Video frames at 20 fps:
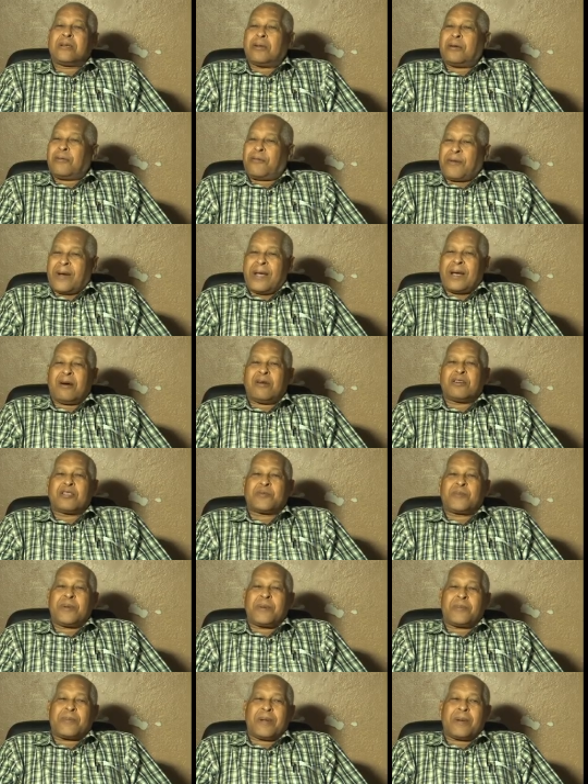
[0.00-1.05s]
to the Firehouse
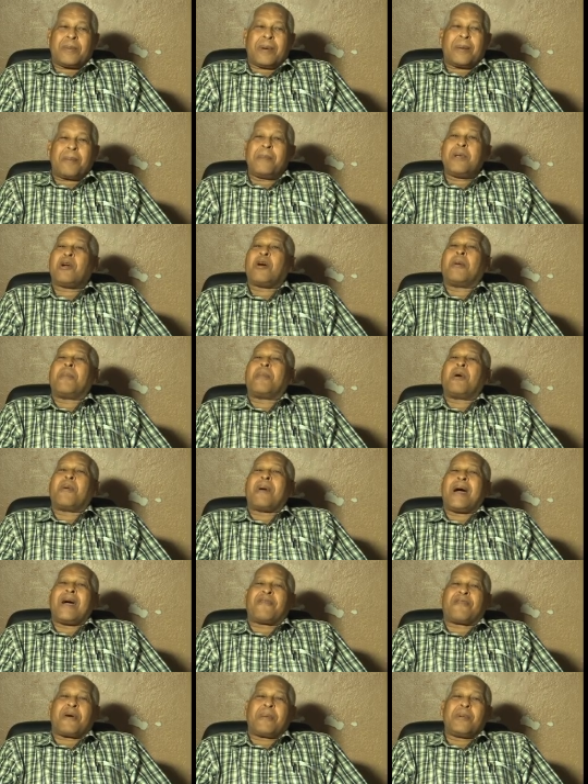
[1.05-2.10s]
people, man. Big up my
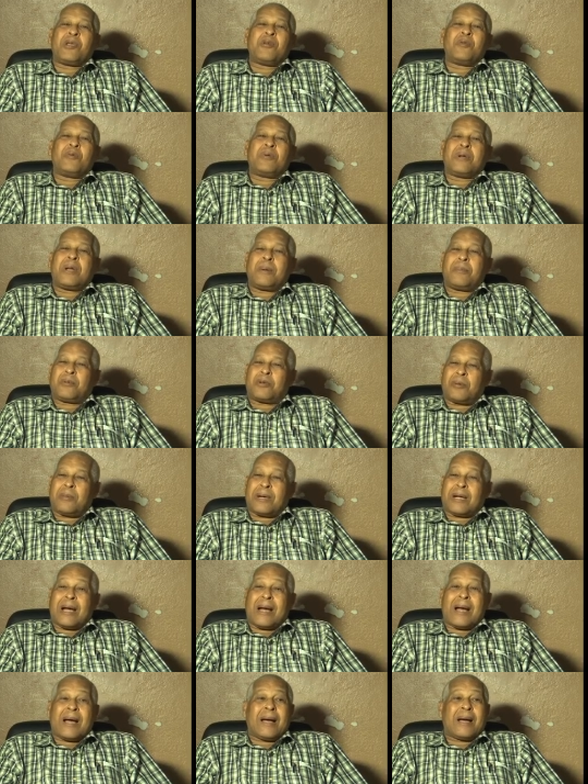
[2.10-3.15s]
wife and my youth, them too,
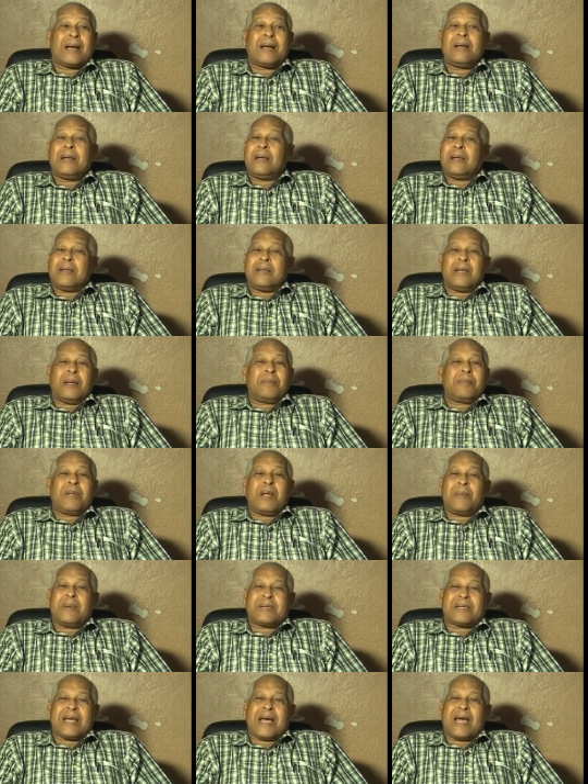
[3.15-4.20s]
because them
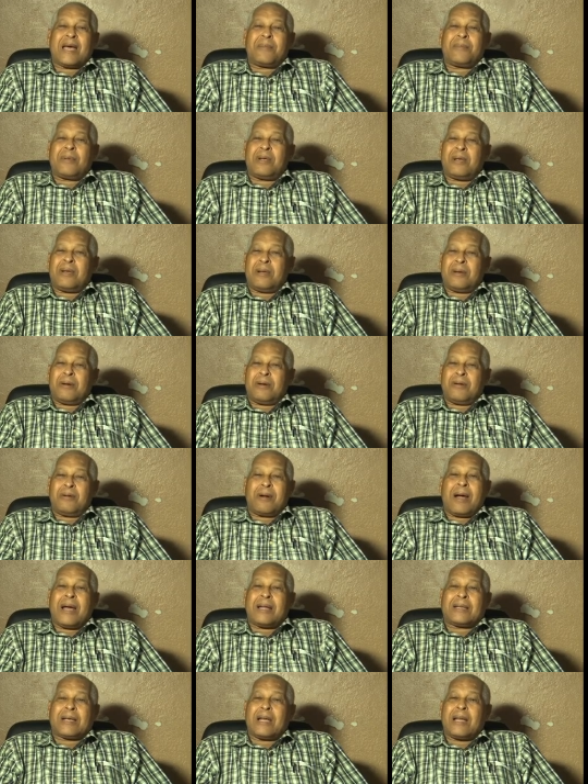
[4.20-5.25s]
there beside me
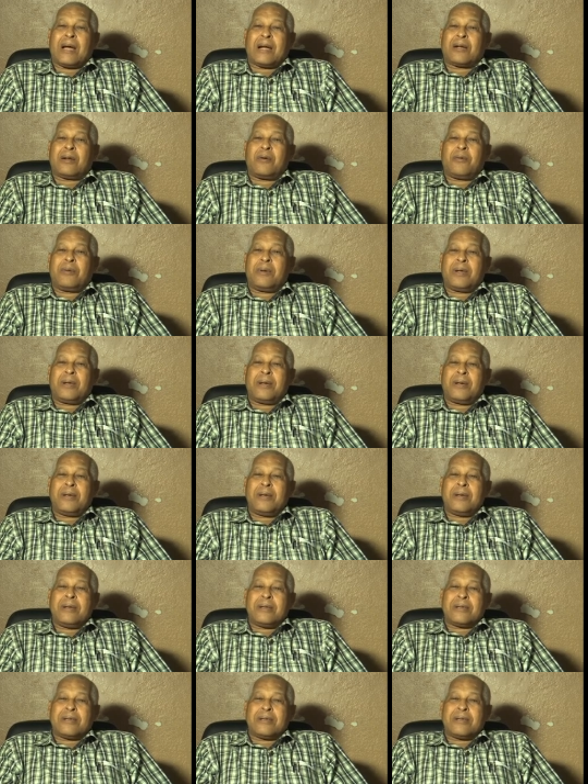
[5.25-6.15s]
right along the way.